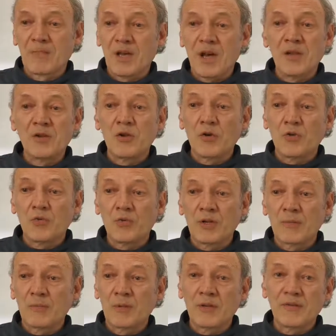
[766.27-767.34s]
unknown
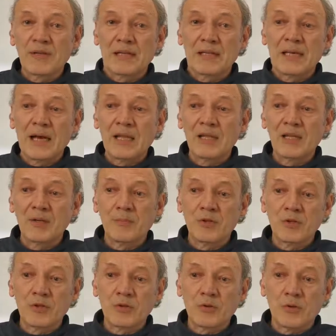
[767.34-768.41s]
and basically
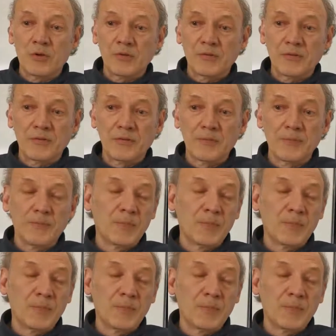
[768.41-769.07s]
unlimited cost.